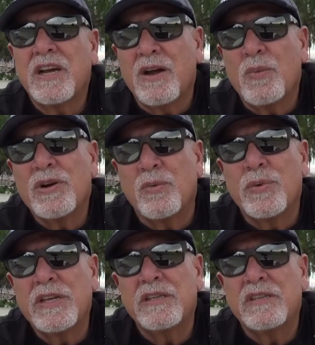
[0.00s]
I want to
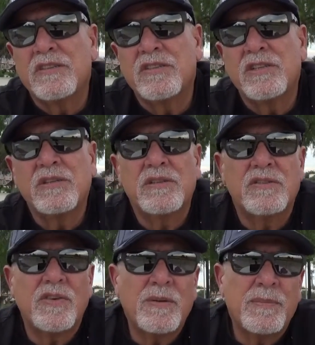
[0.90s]
read this to you. It's
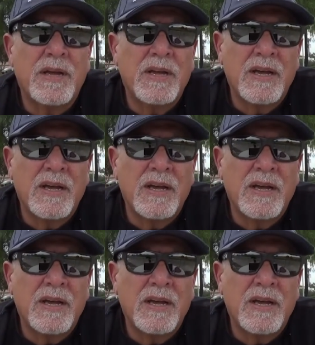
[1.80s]
from,